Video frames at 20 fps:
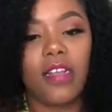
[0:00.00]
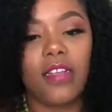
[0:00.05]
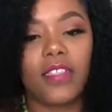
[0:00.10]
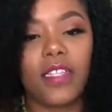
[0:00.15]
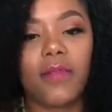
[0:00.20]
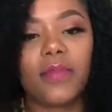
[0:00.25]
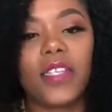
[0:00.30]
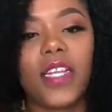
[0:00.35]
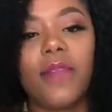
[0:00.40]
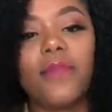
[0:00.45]

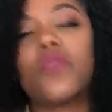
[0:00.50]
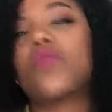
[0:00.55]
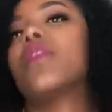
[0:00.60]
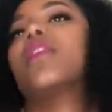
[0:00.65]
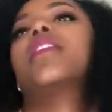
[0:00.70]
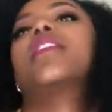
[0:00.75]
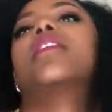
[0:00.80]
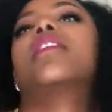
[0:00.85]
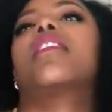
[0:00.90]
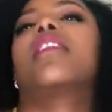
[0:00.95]
sometimes
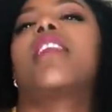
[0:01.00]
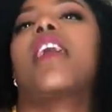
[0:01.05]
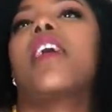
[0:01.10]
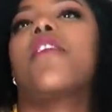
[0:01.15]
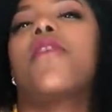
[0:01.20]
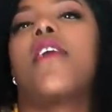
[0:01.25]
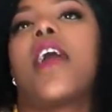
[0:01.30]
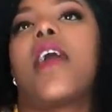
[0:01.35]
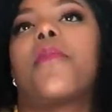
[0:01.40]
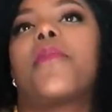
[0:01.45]

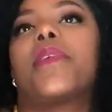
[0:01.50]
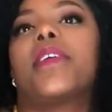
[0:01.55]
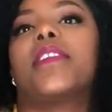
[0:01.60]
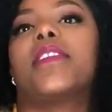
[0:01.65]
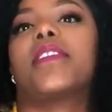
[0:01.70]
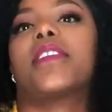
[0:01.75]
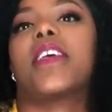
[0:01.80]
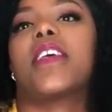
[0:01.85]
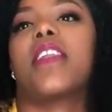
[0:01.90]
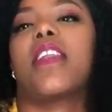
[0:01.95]
life
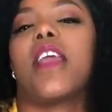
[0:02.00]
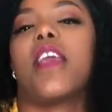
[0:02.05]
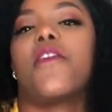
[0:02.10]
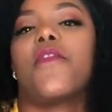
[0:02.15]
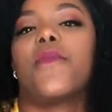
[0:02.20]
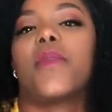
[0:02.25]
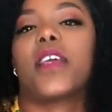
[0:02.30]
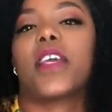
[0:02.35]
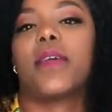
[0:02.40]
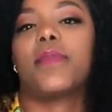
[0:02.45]
happens and
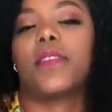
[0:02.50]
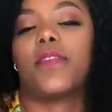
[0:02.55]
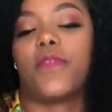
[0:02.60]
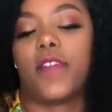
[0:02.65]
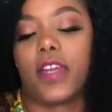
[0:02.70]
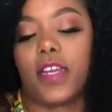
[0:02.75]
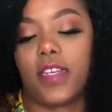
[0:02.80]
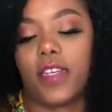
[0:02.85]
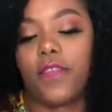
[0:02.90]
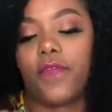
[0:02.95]
life becomes
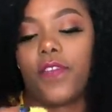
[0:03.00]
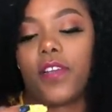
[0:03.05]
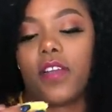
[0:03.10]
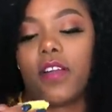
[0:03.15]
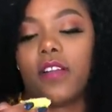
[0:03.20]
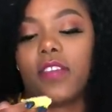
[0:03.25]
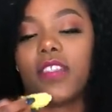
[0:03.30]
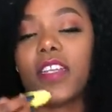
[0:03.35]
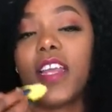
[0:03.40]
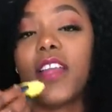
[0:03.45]
very
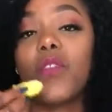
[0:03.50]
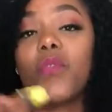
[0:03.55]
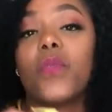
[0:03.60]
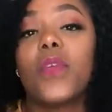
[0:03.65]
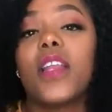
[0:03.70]
difficult and